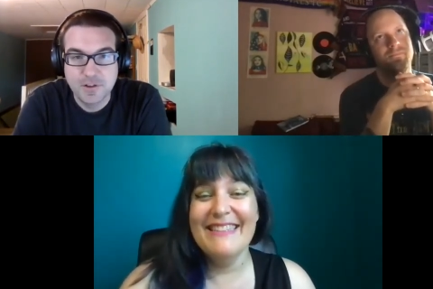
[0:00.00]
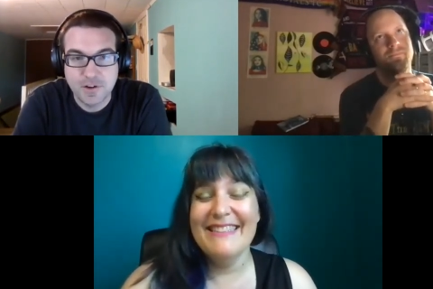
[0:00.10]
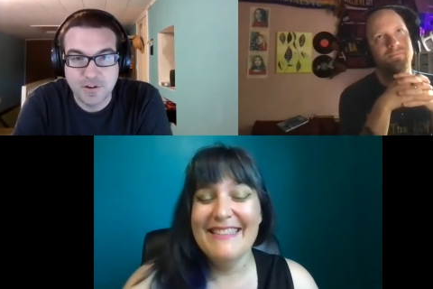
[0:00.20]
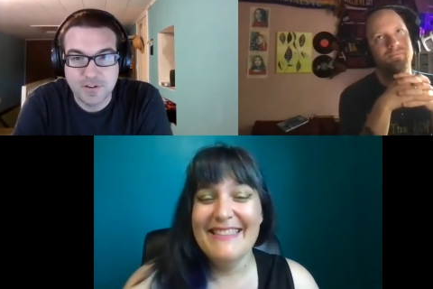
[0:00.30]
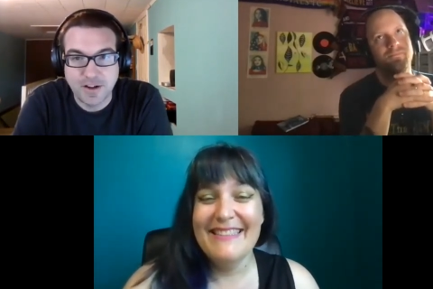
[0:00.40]
Speaker 1: the
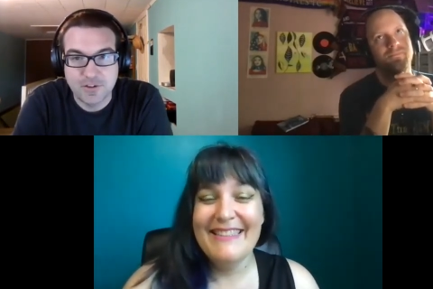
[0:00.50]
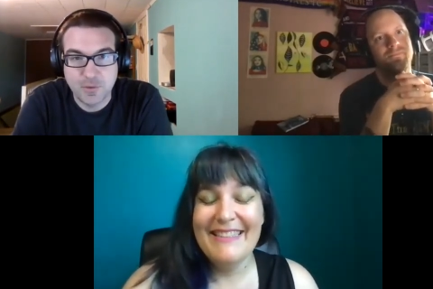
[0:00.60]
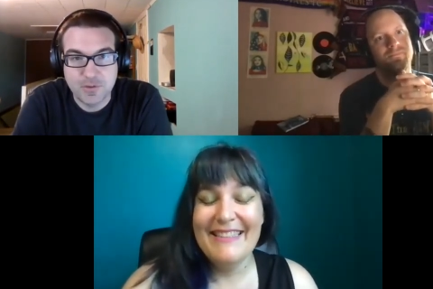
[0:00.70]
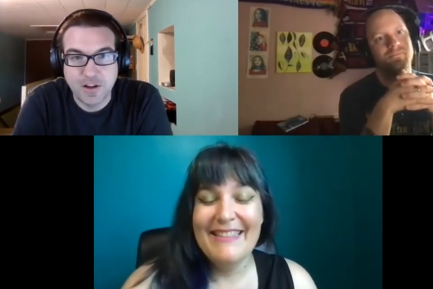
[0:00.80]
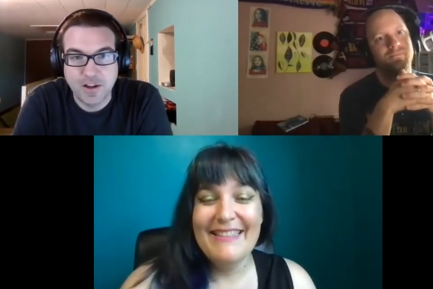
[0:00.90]
nostalgia
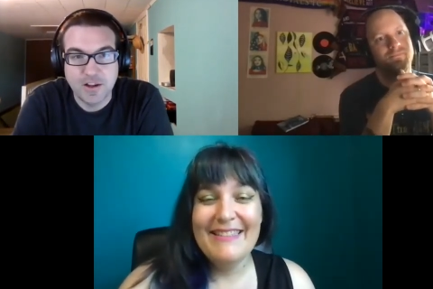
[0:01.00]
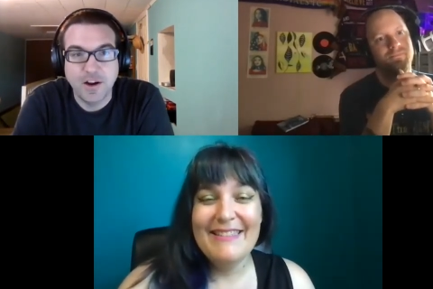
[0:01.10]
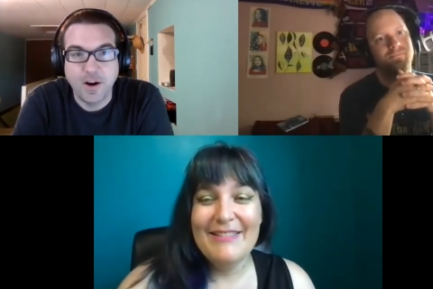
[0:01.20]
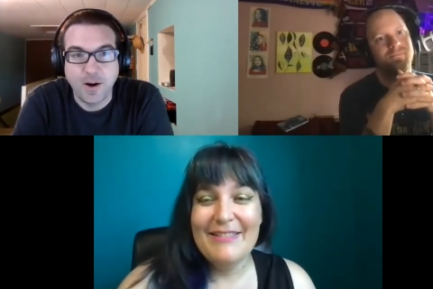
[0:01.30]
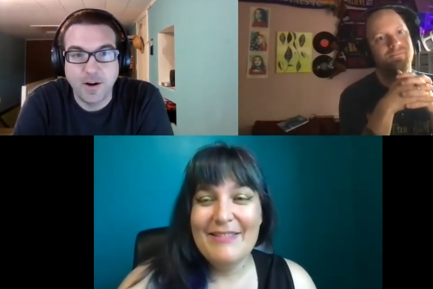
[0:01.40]
was hitting
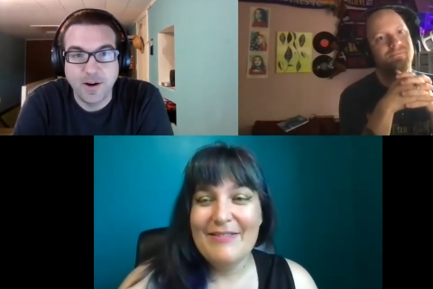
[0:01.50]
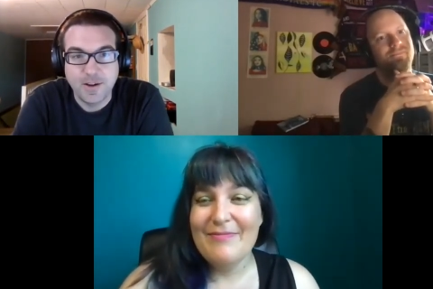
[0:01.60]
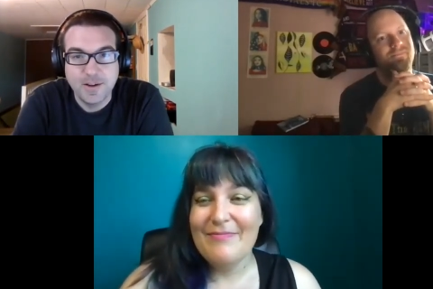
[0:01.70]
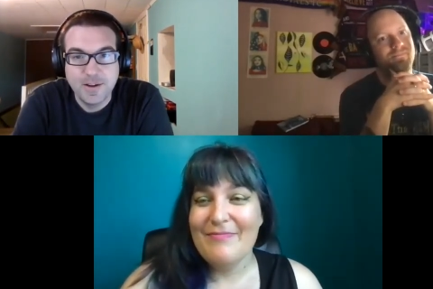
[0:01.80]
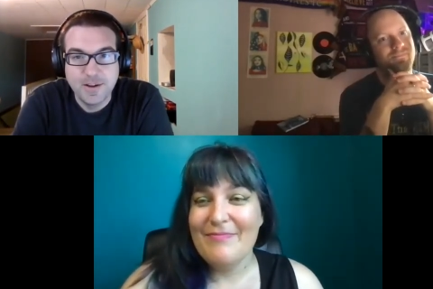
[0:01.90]
hard.
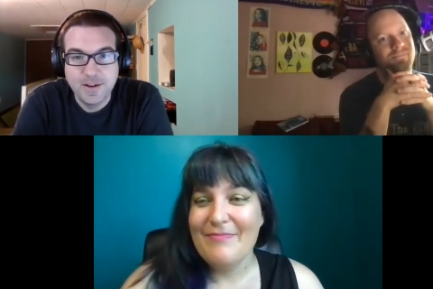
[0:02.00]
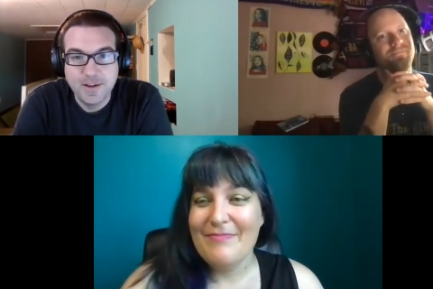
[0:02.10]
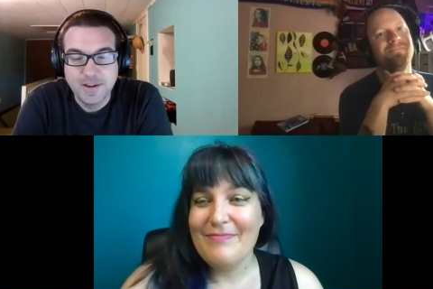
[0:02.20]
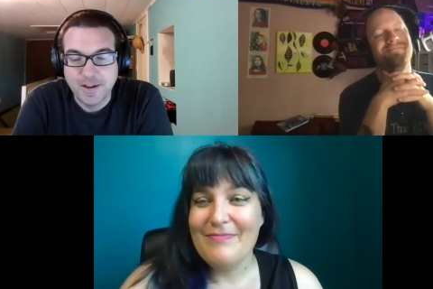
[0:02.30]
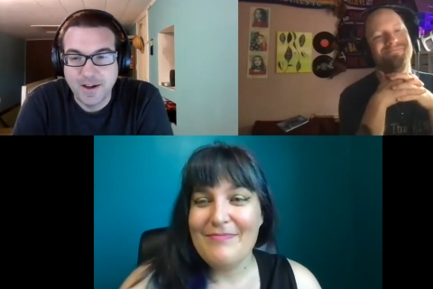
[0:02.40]

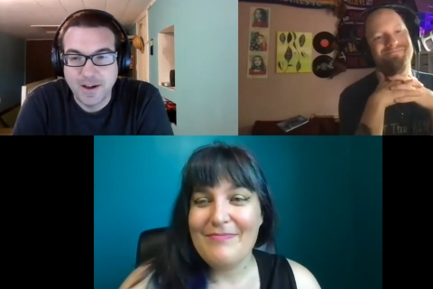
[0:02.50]
Uh,